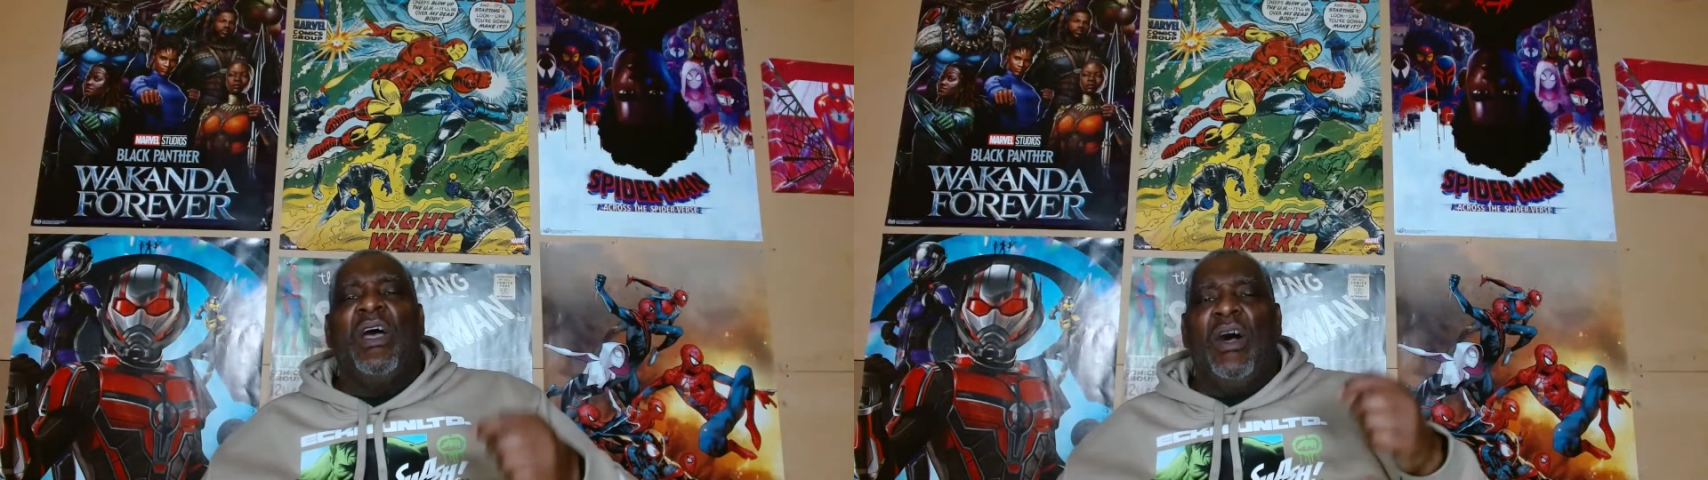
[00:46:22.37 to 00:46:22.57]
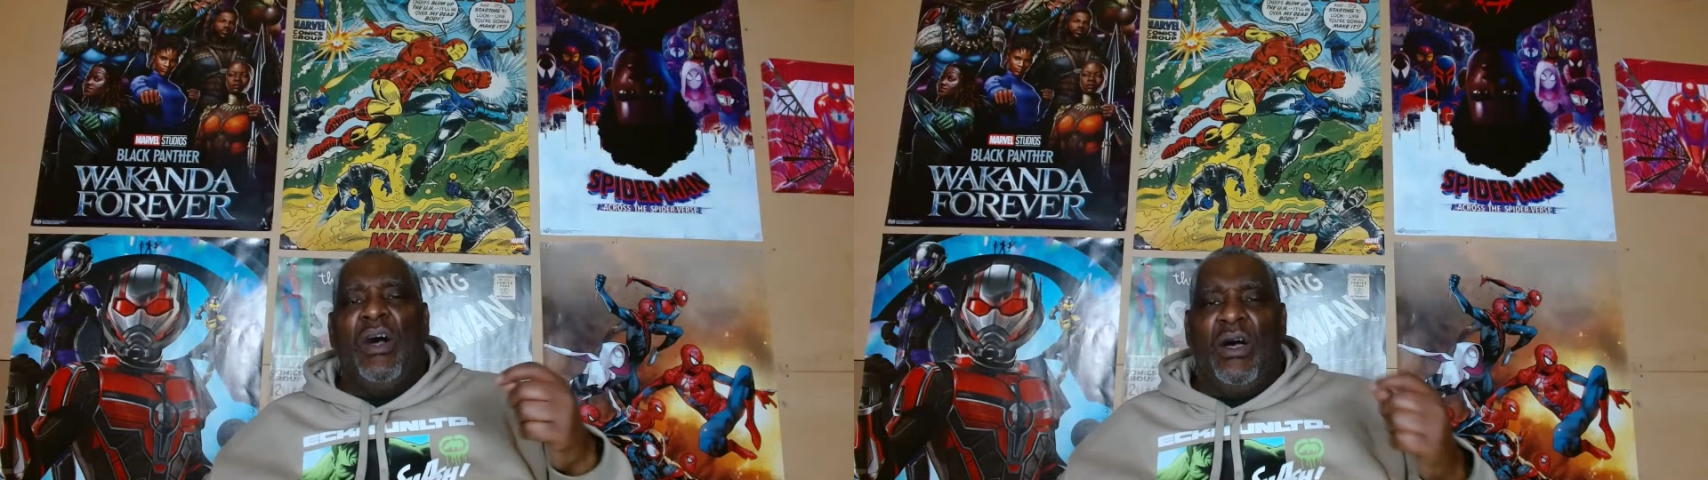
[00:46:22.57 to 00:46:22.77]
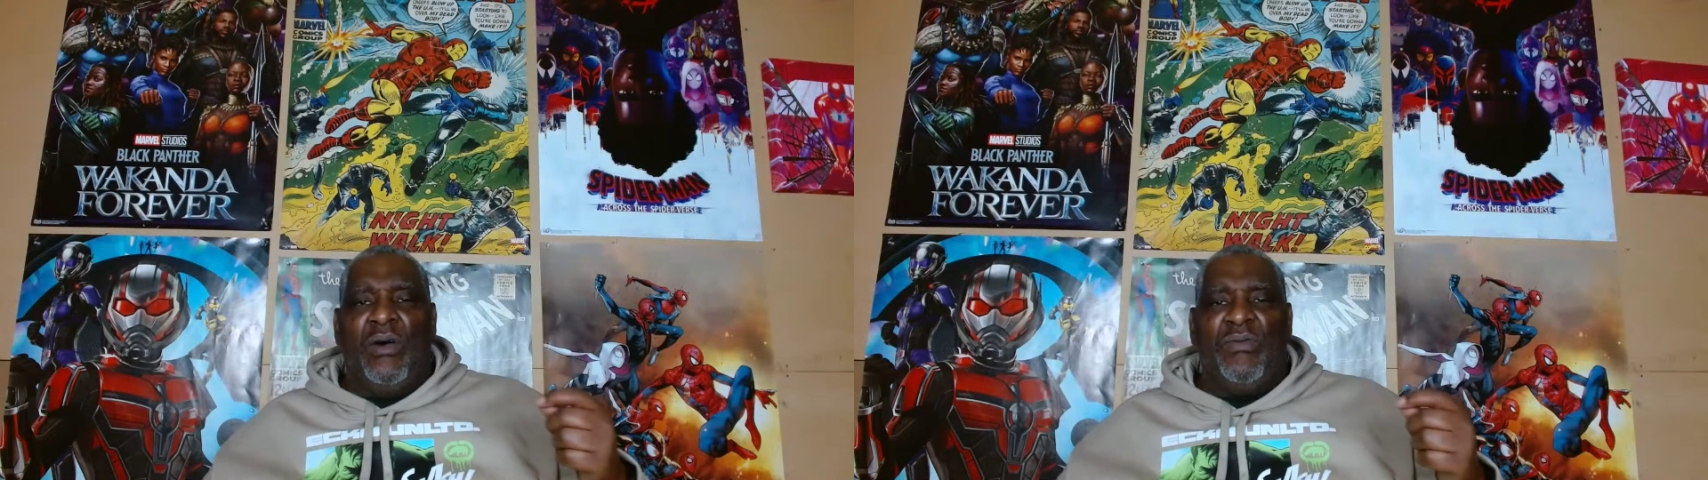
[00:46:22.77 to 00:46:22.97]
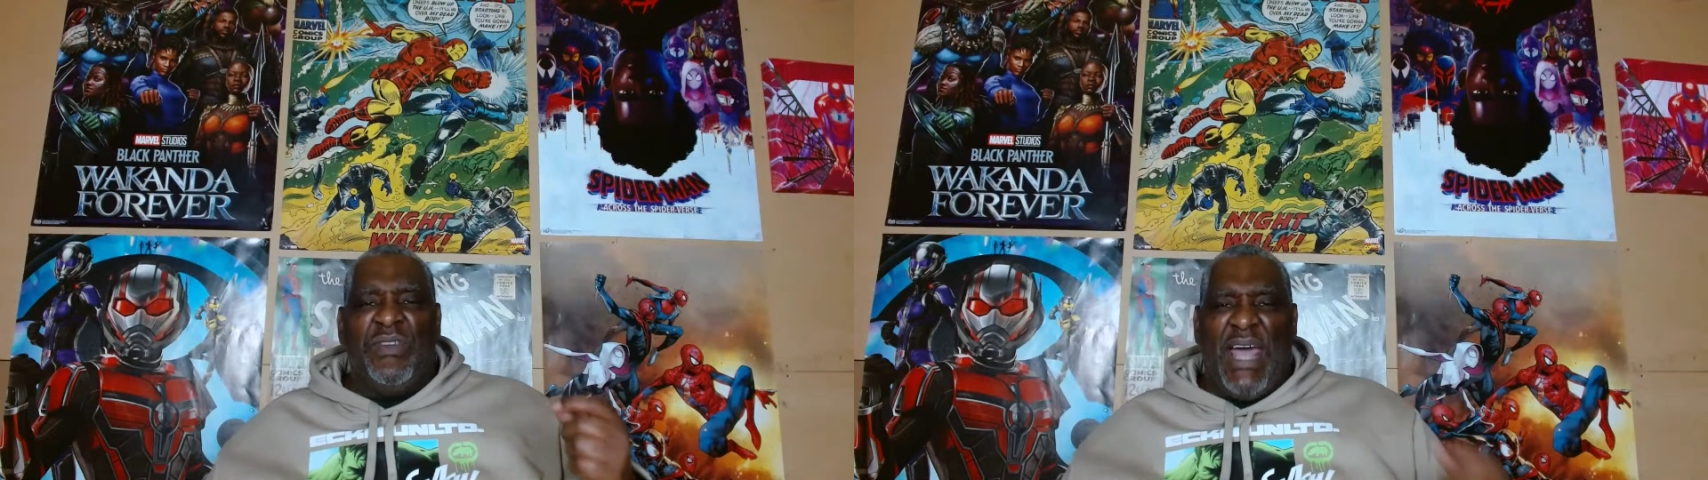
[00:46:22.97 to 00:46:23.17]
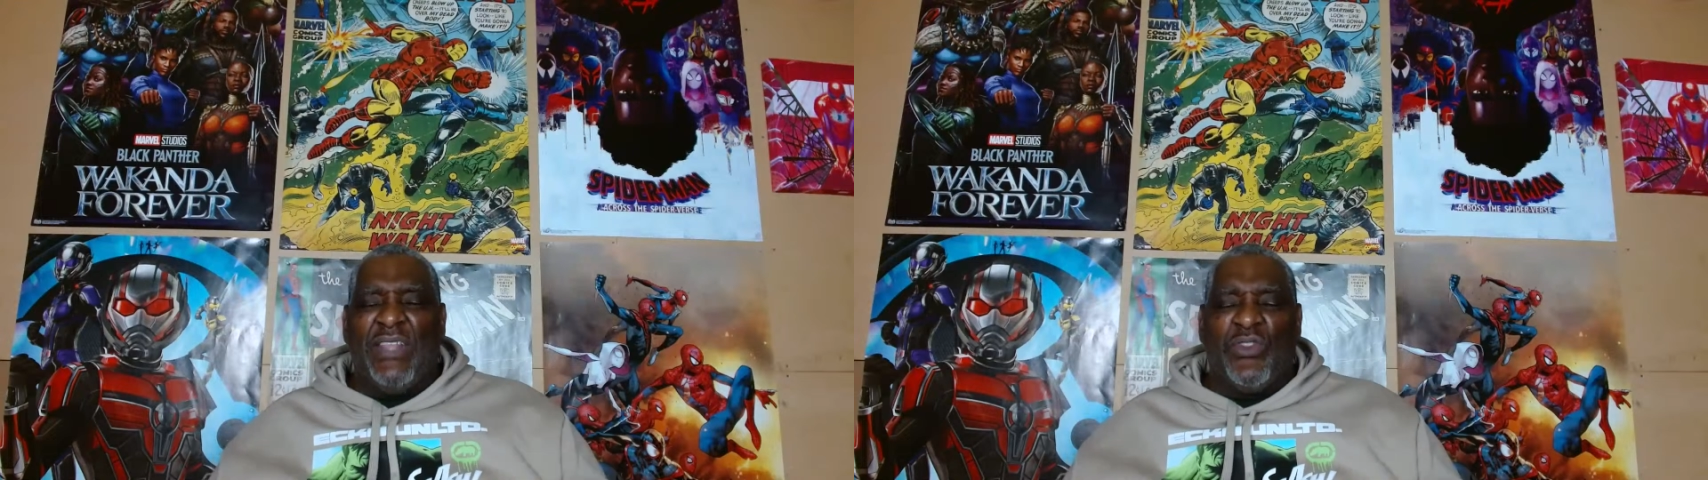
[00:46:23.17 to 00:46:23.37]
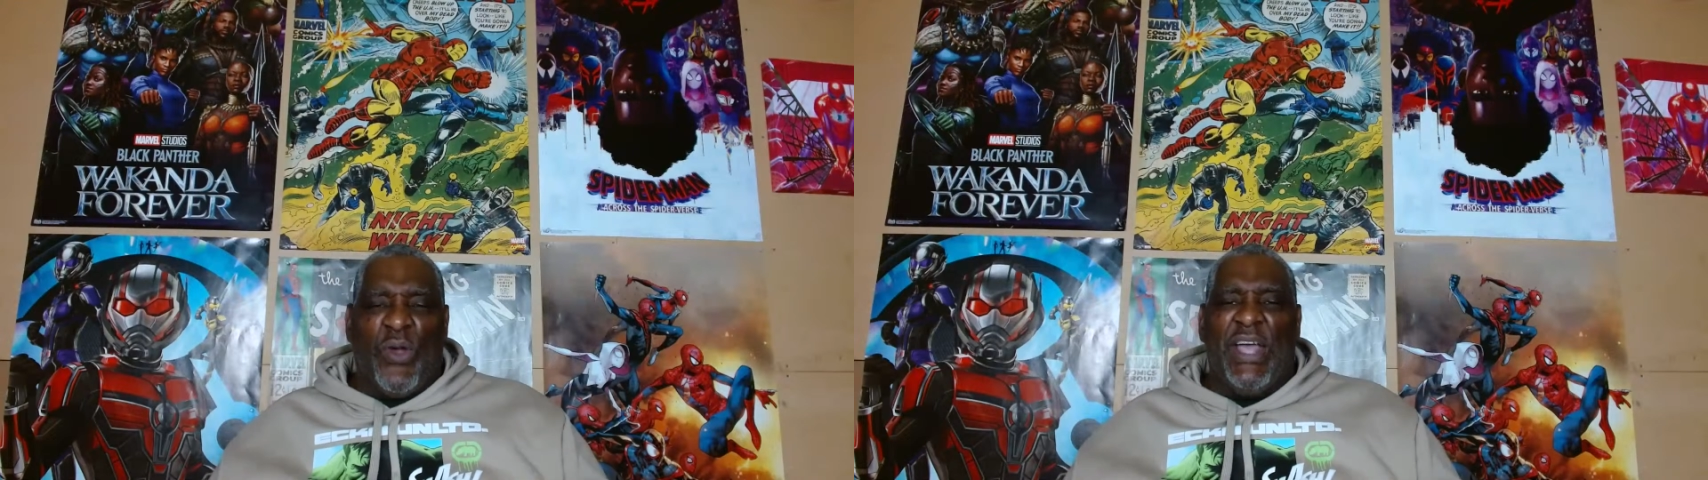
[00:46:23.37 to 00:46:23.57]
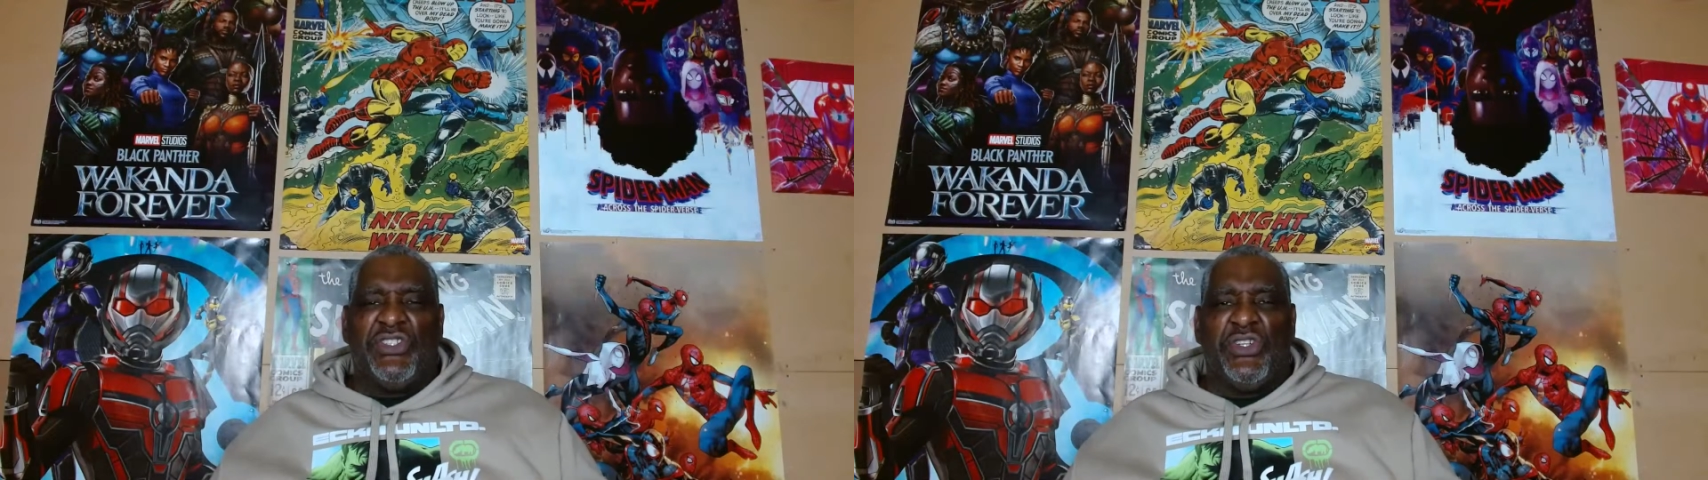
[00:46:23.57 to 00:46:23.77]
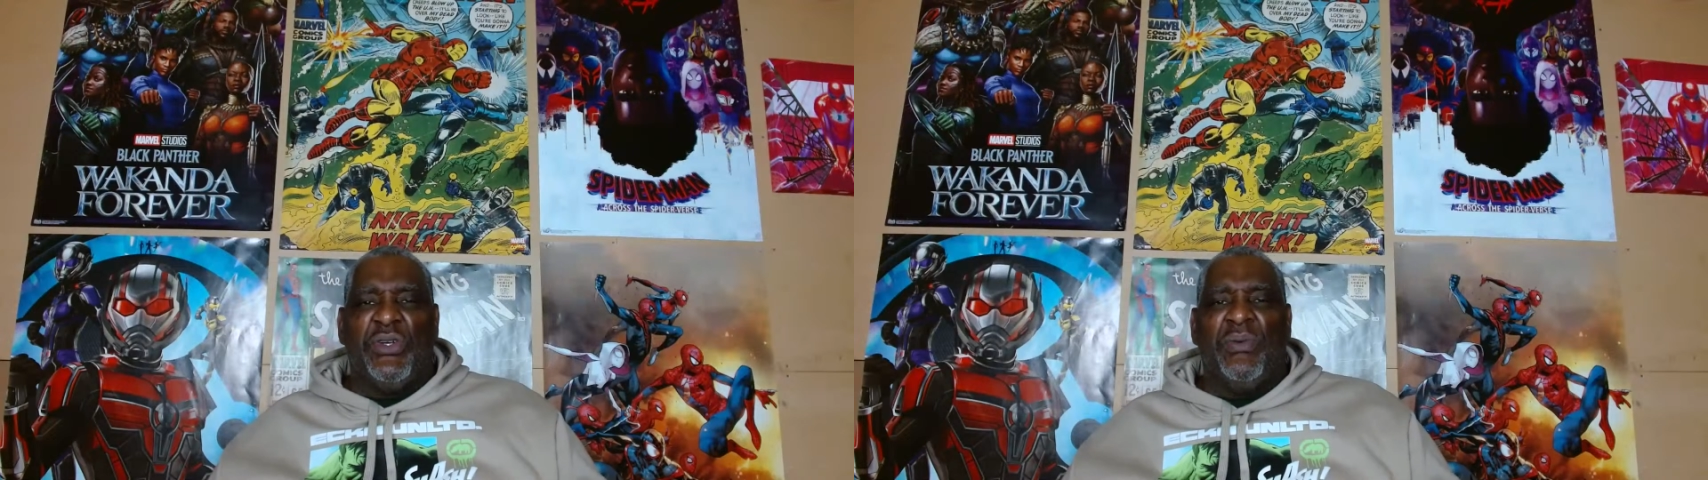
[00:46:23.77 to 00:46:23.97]
of Night
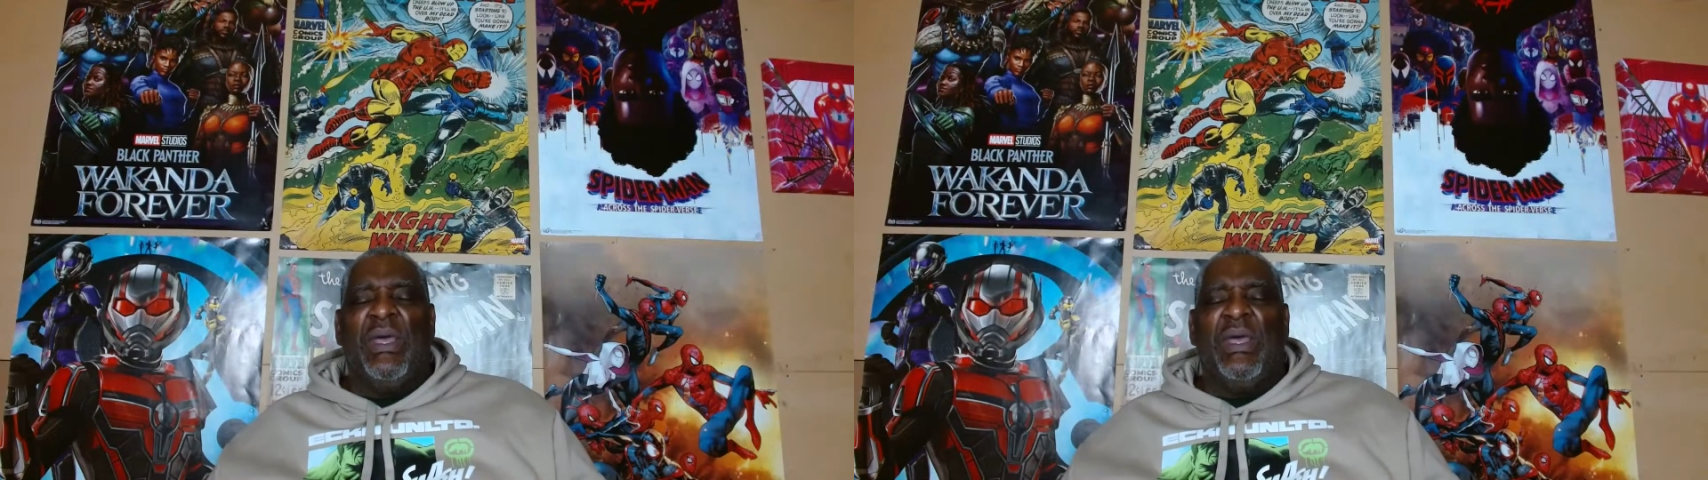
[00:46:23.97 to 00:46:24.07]
Thrasher